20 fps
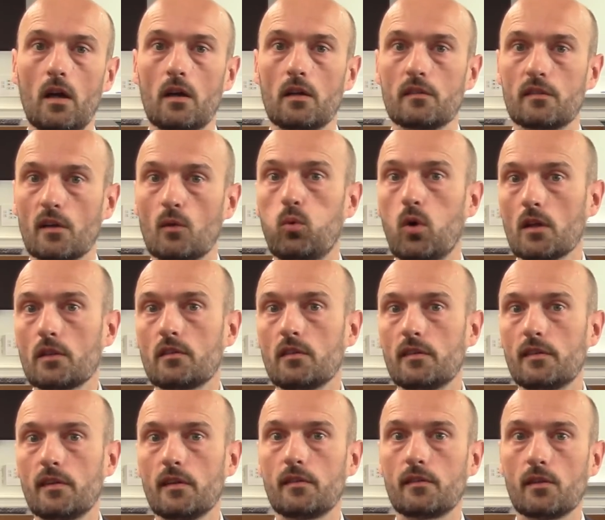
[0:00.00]
So, what
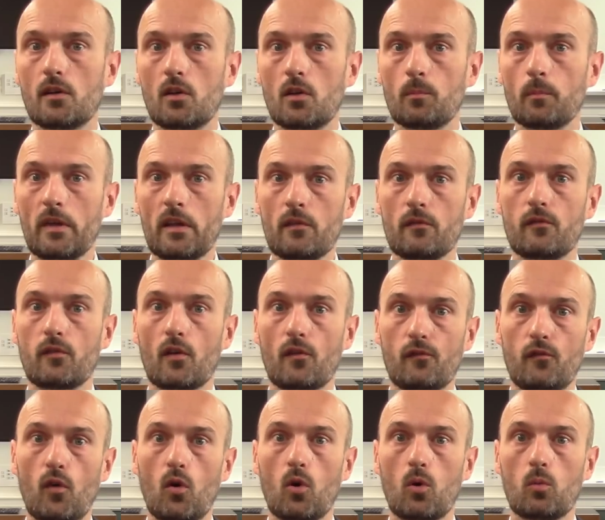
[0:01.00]
does this all mean for
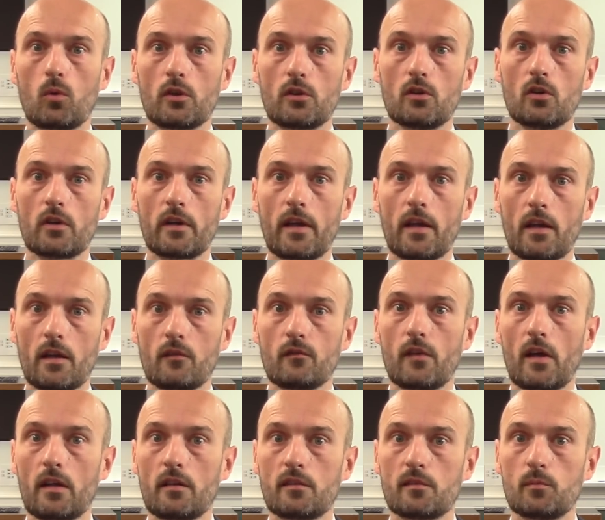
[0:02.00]
forward looking
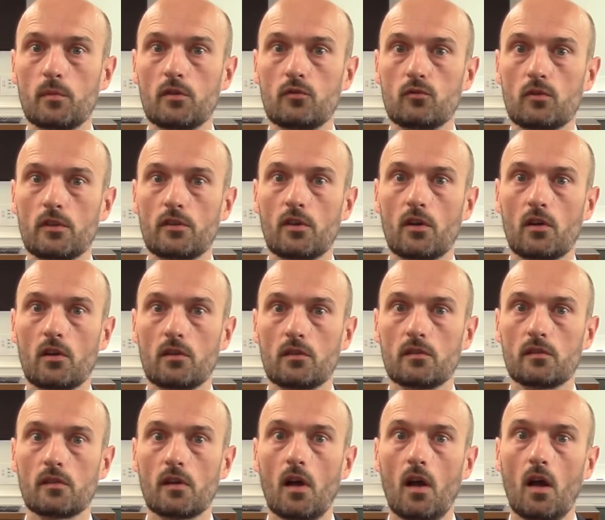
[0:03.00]
investment
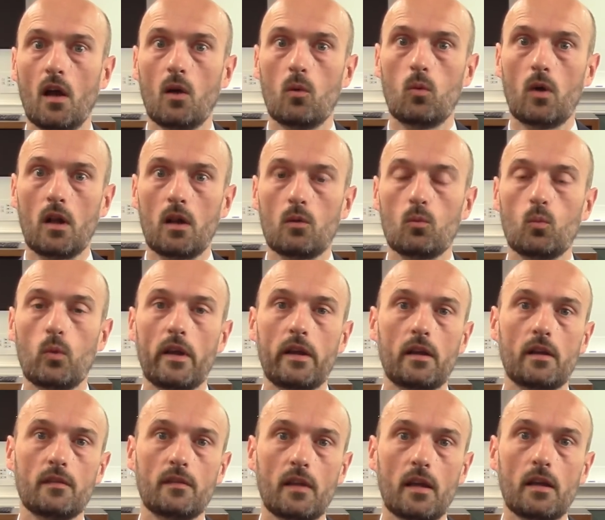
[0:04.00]
returns? Well, we
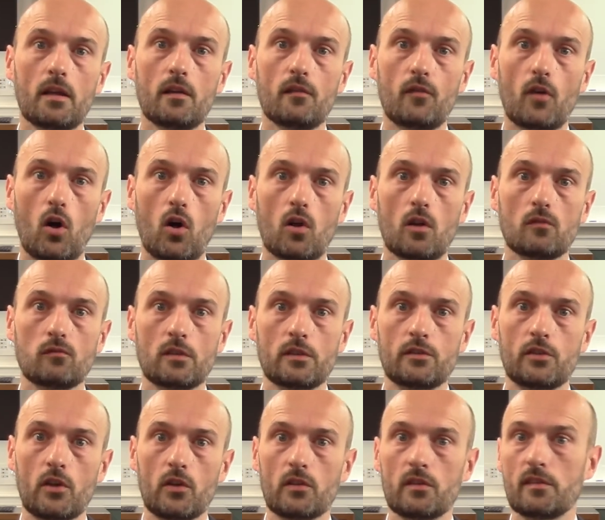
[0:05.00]
can think of all
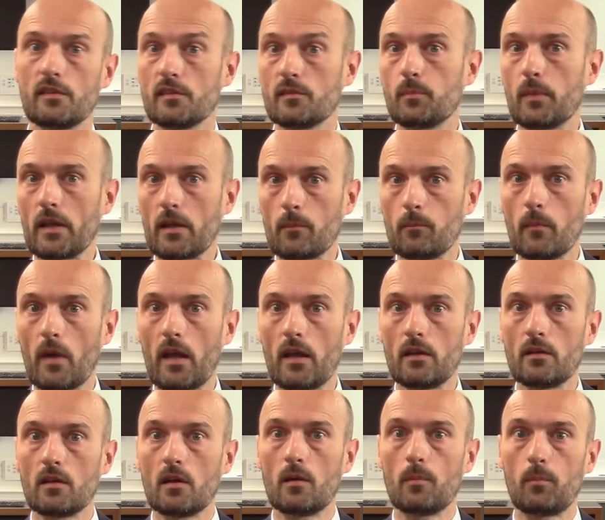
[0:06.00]
returns as being
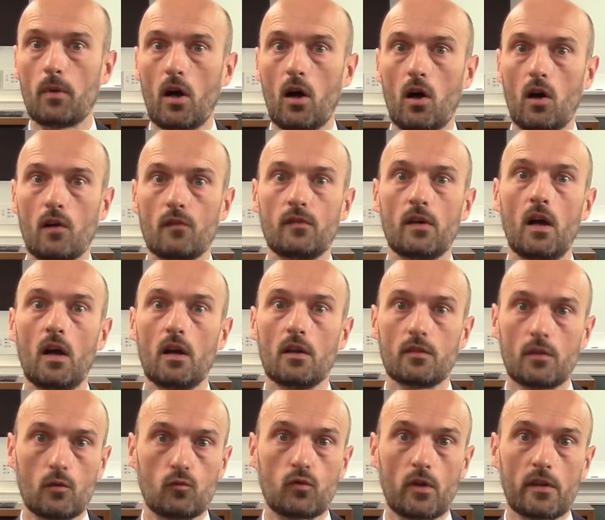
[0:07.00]
made up of
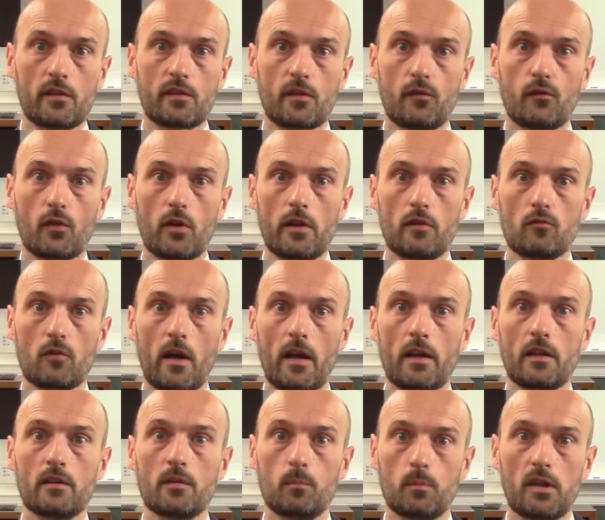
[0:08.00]
the risk free
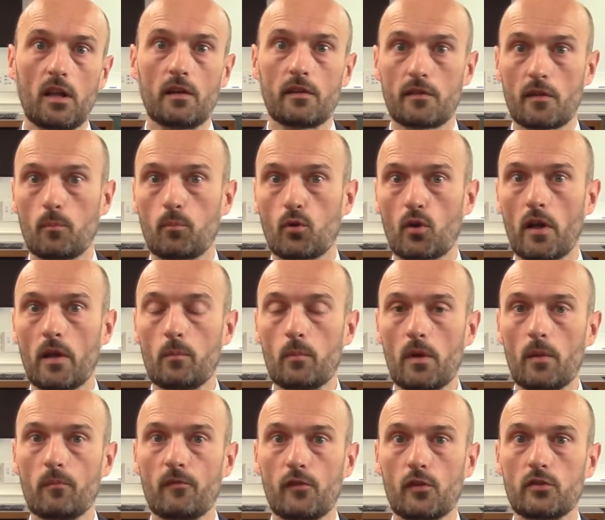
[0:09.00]
rate plus a
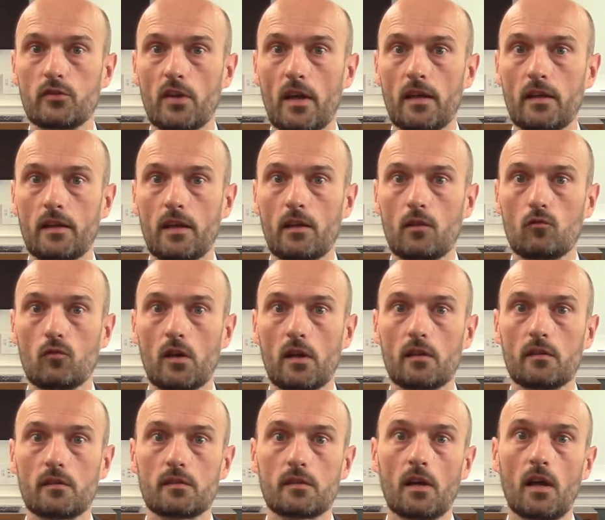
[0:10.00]
premium for taking
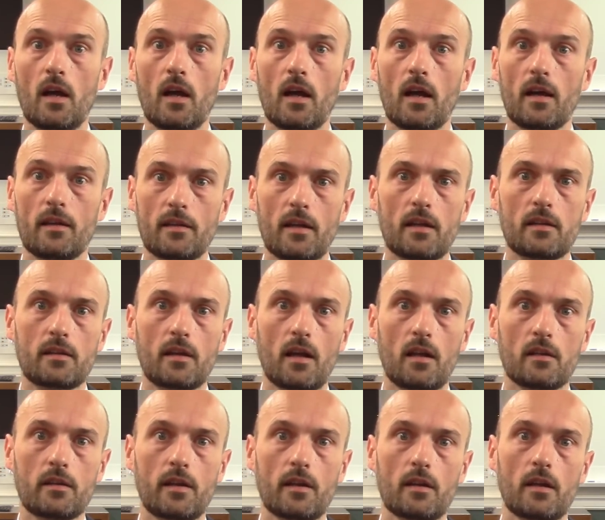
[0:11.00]
risk. And that
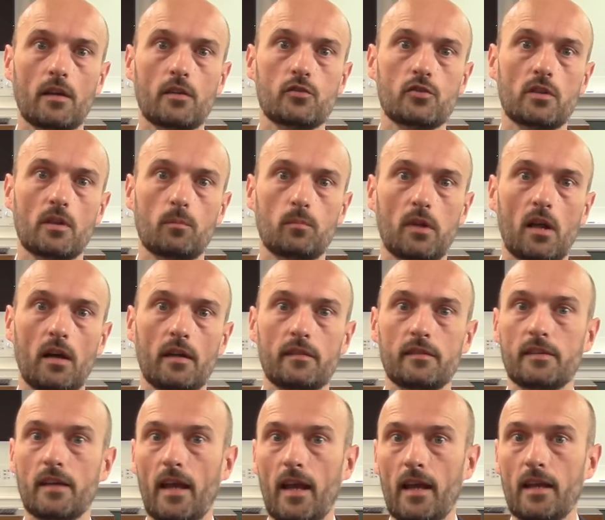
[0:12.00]
calculation applies
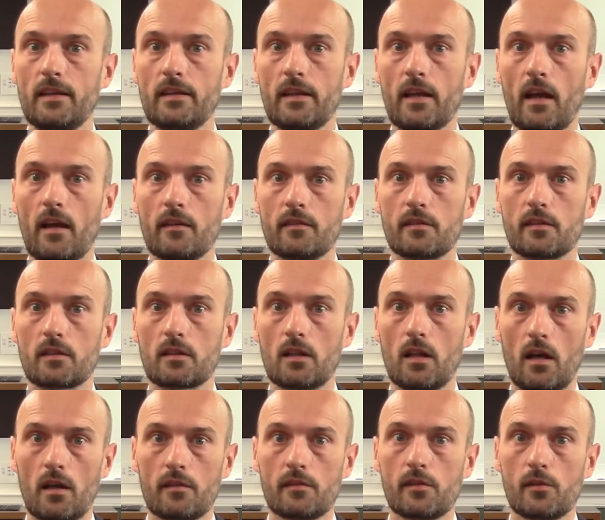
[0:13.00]
to any asset
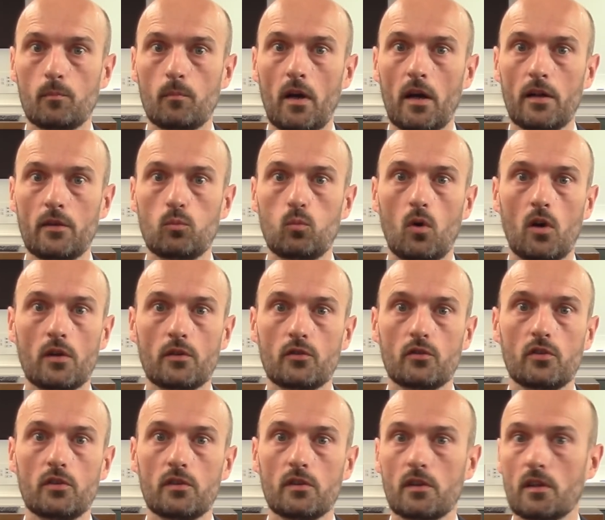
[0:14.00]
class you might want
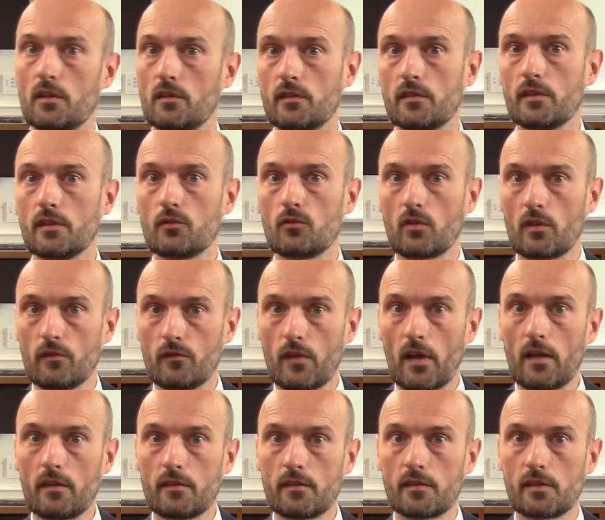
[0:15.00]
to consider
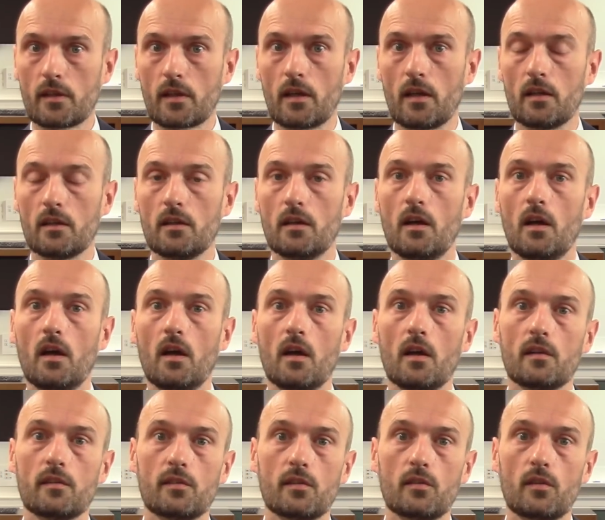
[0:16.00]
investing in.
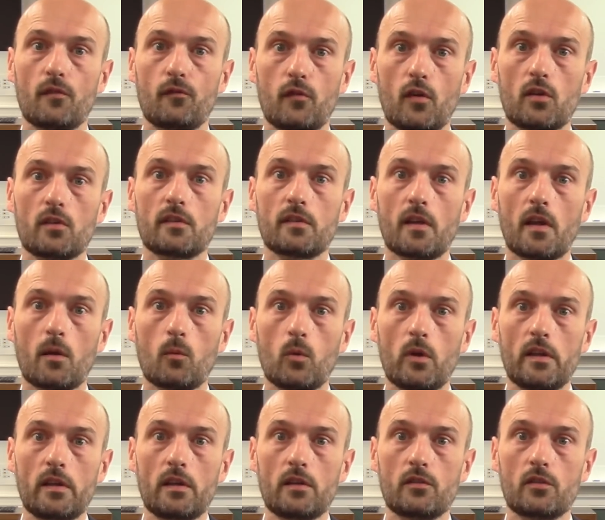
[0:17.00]
So, the first thing we
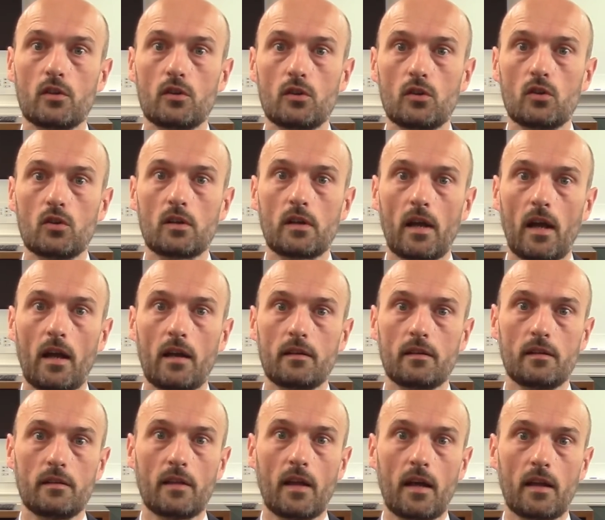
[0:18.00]
need to look at
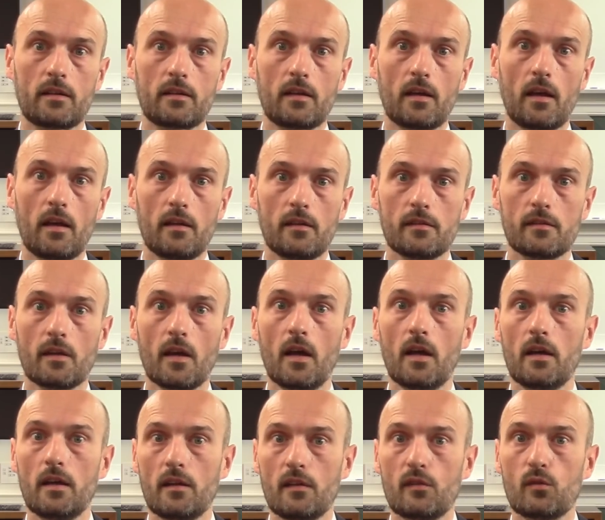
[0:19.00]
in that case
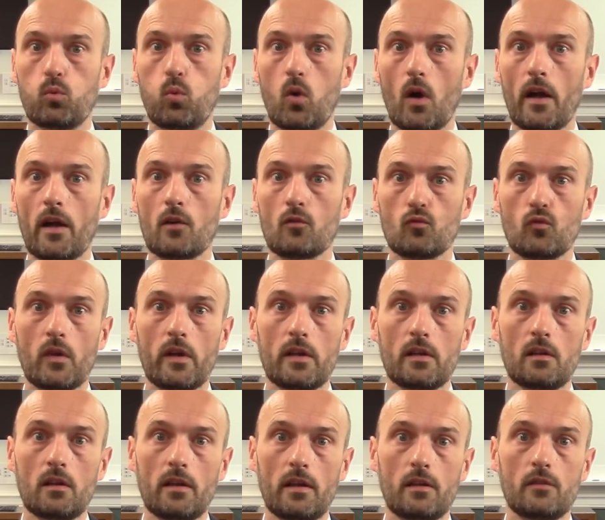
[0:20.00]
is where
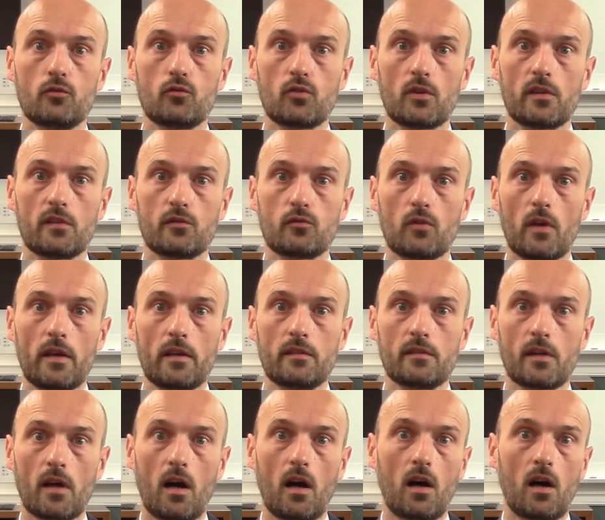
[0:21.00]
real interest rates
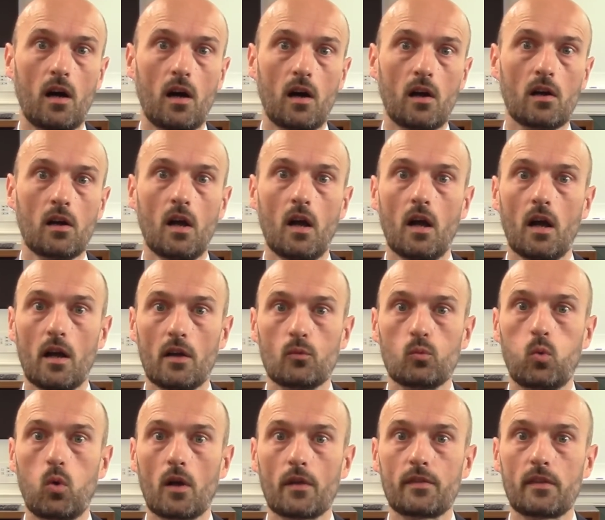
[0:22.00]
are and
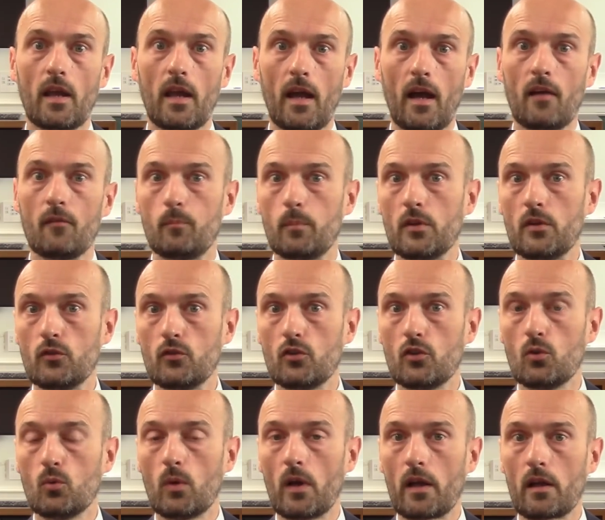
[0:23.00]
what they have been
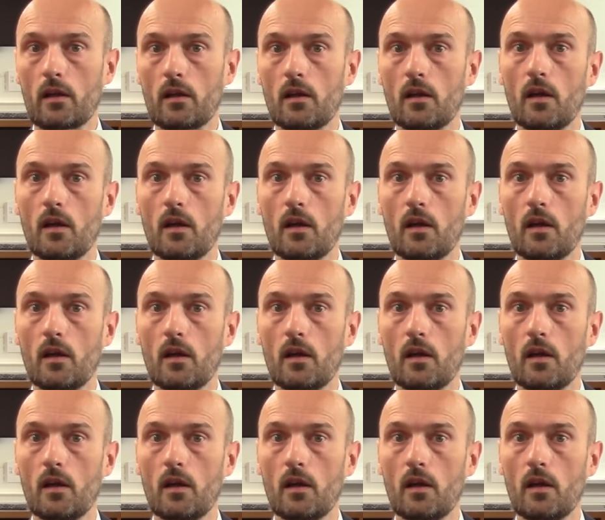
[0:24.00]
doing.